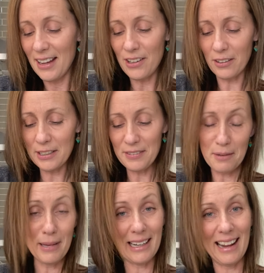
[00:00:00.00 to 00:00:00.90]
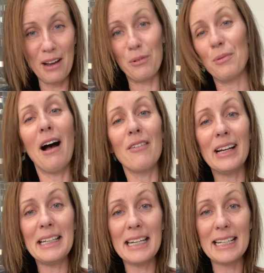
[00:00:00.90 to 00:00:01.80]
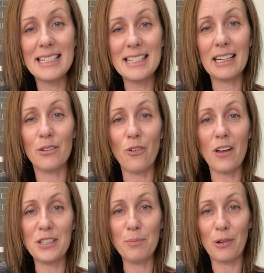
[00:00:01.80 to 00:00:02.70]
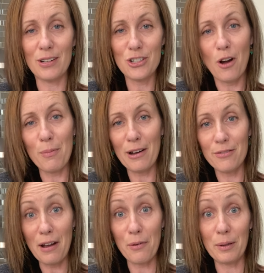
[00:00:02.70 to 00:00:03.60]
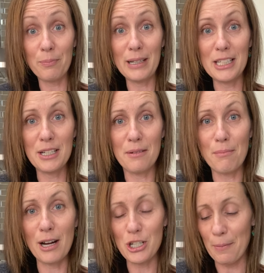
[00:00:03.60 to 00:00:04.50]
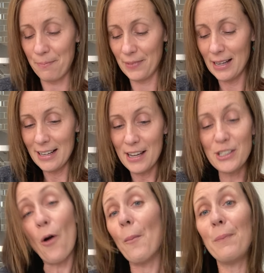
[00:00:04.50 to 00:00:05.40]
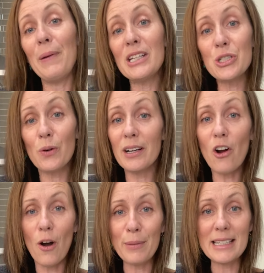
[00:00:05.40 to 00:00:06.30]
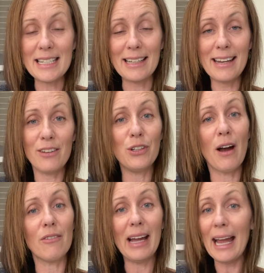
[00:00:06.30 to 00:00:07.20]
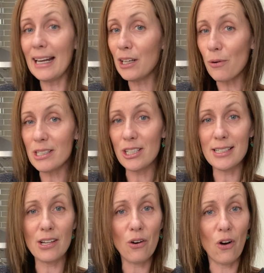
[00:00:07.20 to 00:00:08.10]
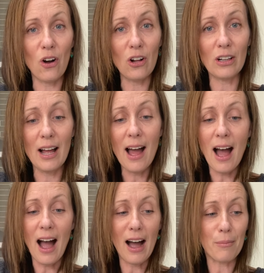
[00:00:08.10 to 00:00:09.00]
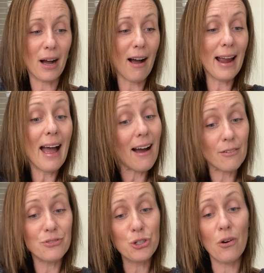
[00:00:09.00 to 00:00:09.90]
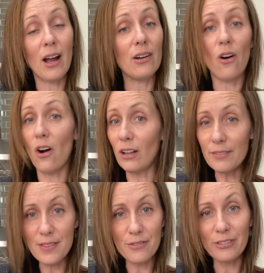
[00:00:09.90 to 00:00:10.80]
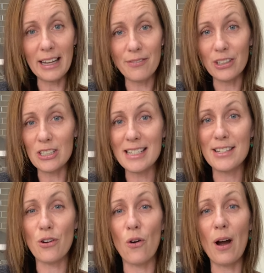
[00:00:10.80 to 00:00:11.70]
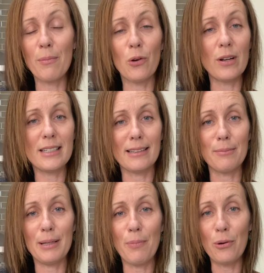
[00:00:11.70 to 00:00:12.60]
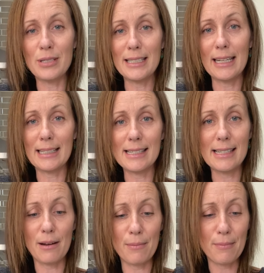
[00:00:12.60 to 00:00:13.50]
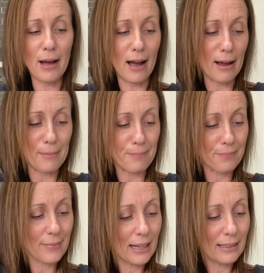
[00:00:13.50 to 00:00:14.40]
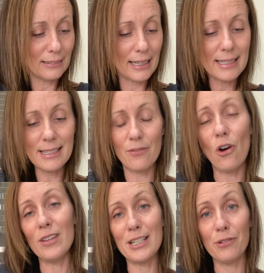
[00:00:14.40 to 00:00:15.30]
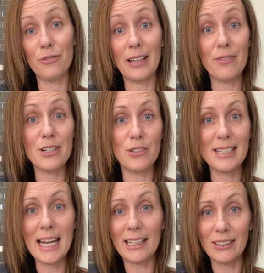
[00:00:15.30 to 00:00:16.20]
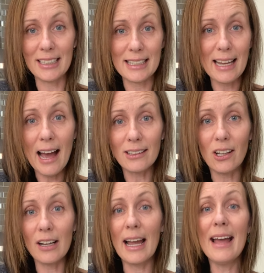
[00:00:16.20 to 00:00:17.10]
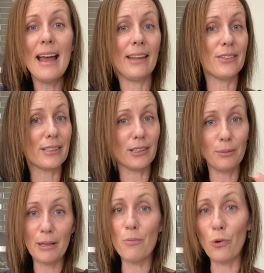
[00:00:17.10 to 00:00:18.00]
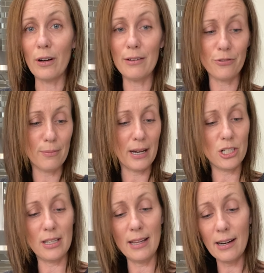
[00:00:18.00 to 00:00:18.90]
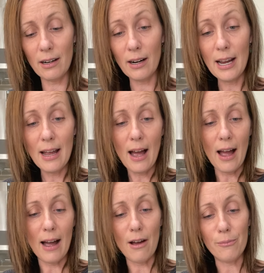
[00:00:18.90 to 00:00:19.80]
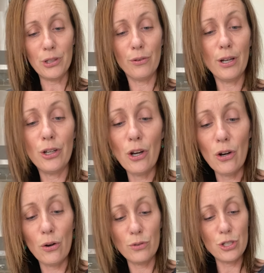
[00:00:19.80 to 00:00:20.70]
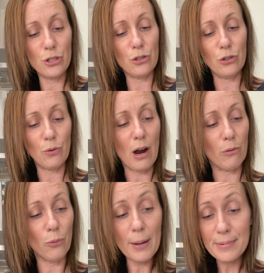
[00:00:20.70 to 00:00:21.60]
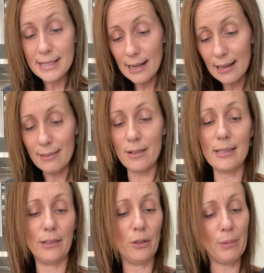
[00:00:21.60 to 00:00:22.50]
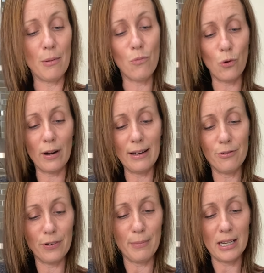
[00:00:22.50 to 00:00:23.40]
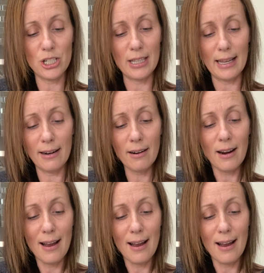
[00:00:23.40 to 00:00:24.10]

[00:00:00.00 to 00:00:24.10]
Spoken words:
Not even a minute, and we will have a nice thick froth to put on top of our peach matcha. So be sure to comment in if you have any questions at all. I have tried all of the flavors, so I'm going to be posting some lists of all the different flavors. You can take a look at the catalog, and there's a little bit more information there. You can go to our website. There's a little bit more information there.